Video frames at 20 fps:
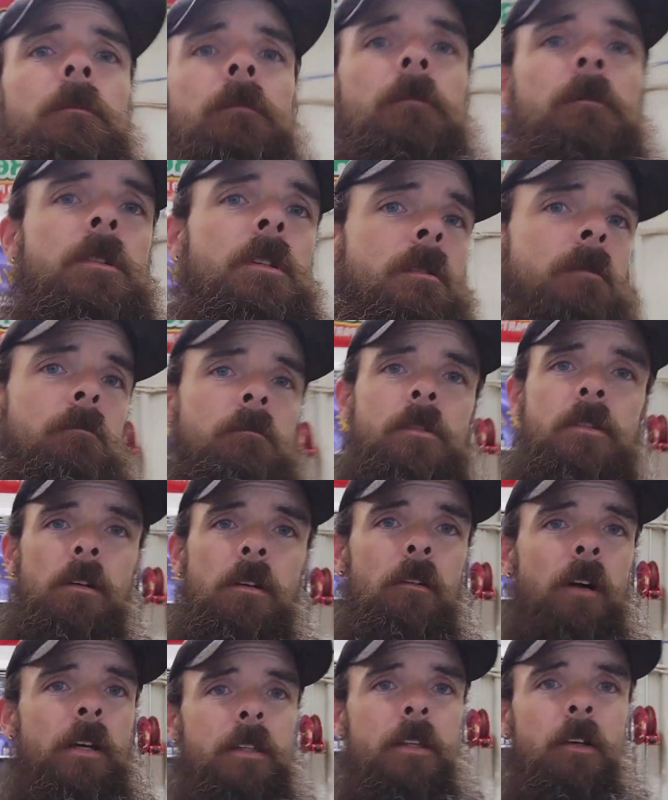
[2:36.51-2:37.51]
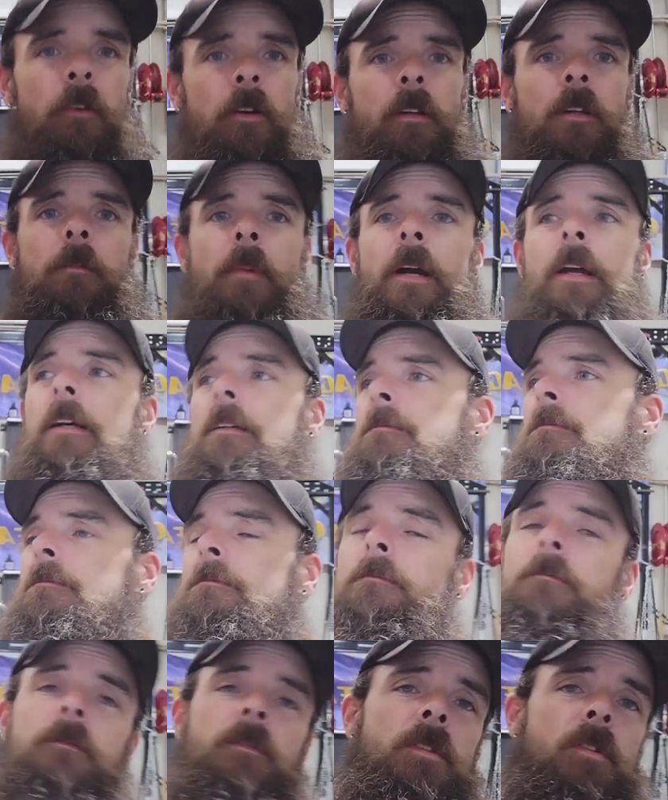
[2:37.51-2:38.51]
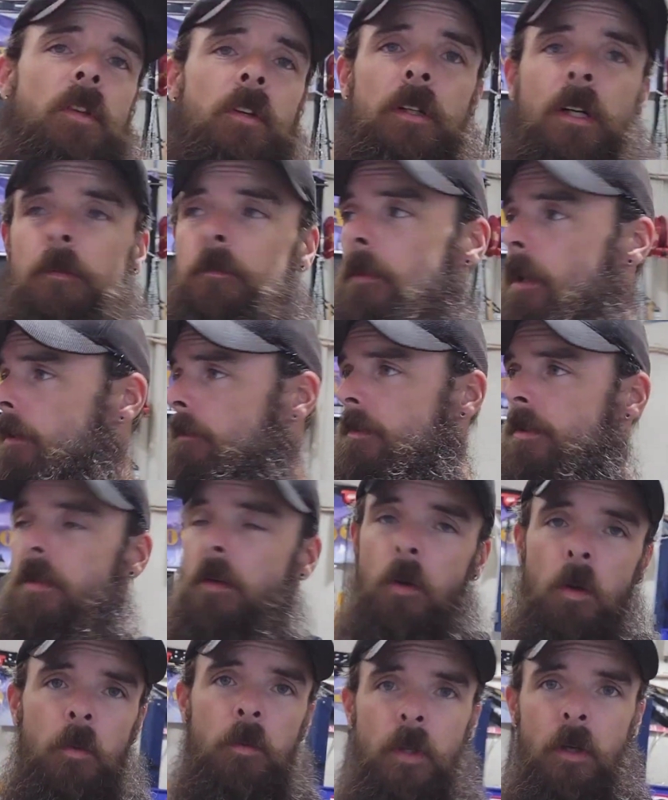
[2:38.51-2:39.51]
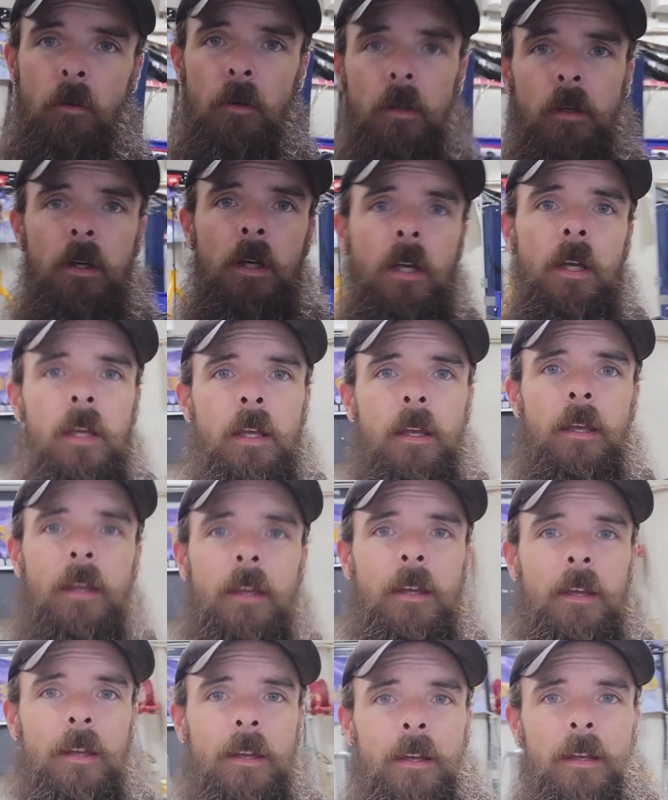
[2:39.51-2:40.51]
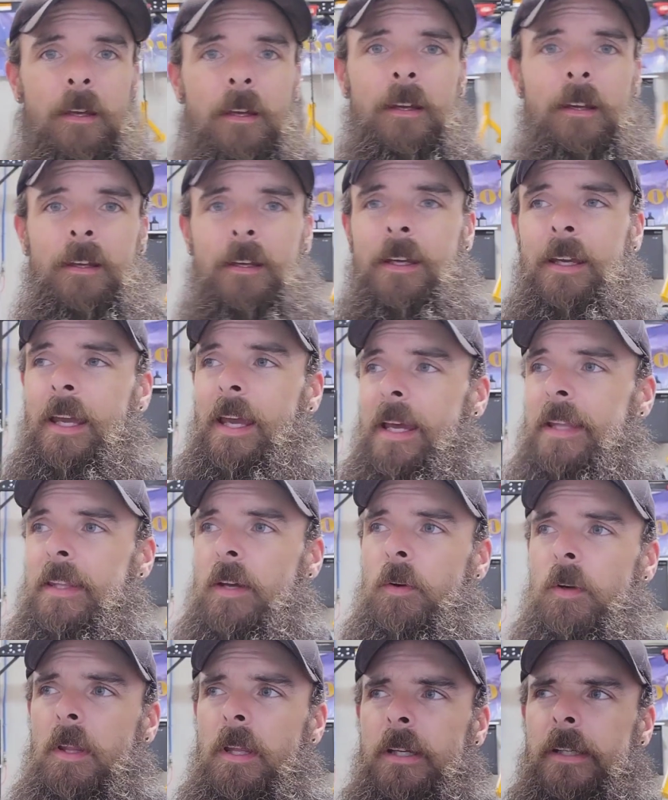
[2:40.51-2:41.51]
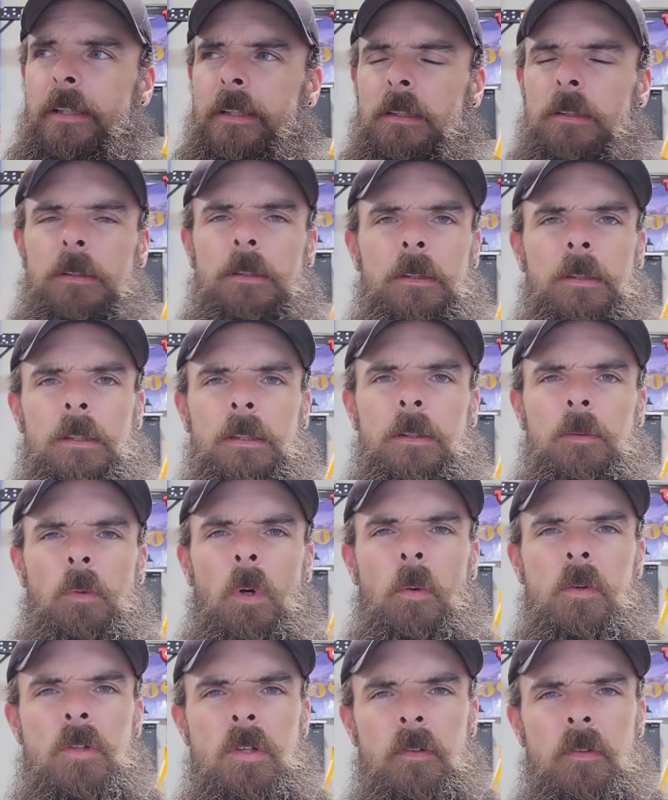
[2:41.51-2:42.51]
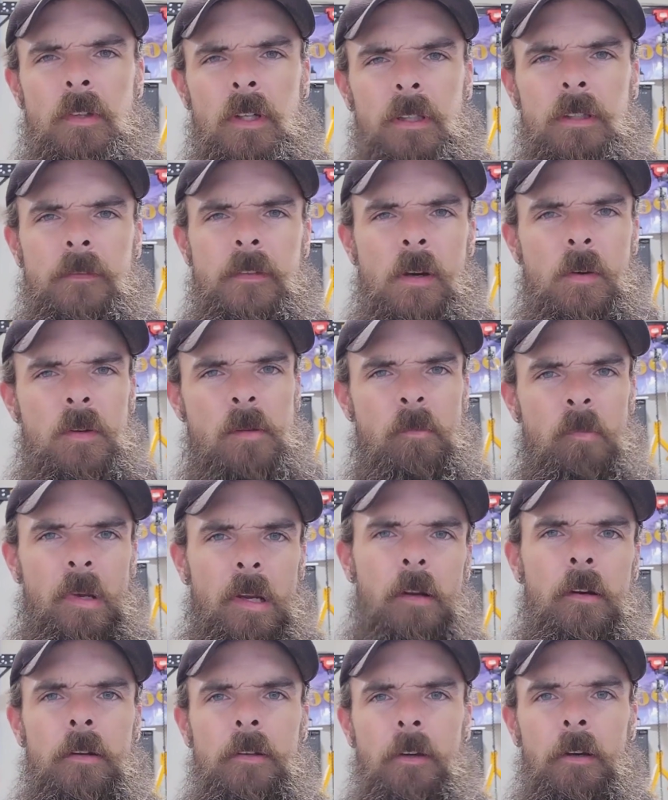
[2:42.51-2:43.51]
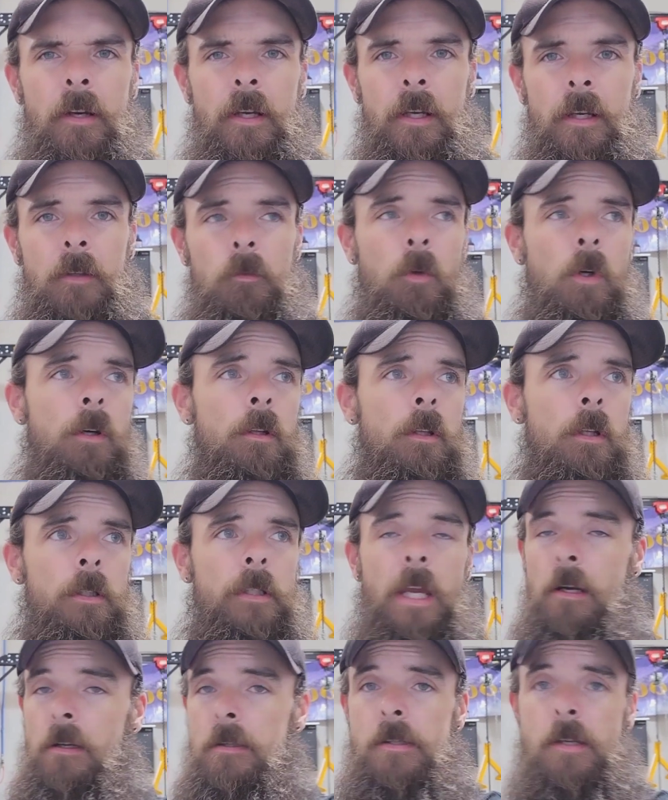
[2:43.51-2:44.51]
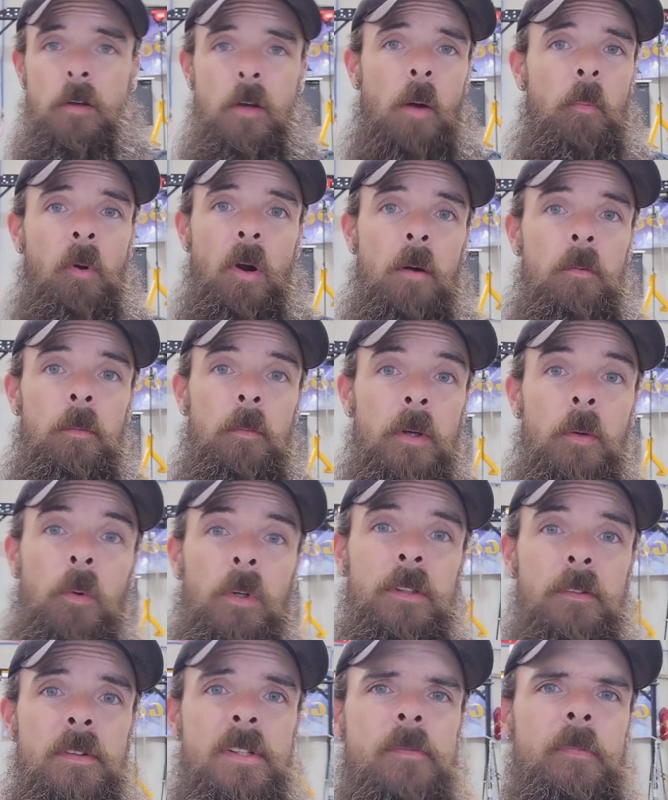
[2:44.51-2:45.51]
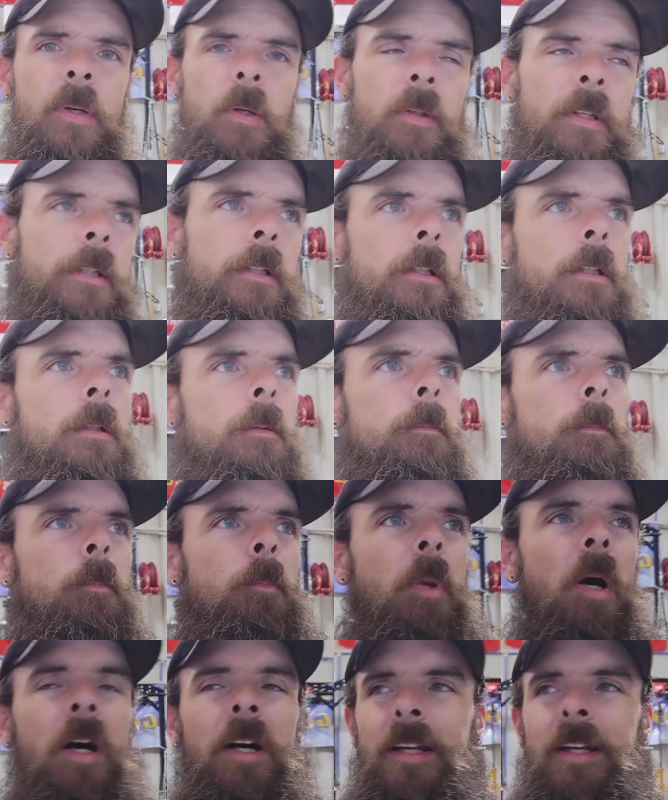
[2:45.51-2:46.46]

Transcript: Just still had the grill in my hand. Stood up, like, still holding the grill. And they were like, what would you have done if that was a beer in your hand? Well, I guarantee you I probably wouldn't have spilled it.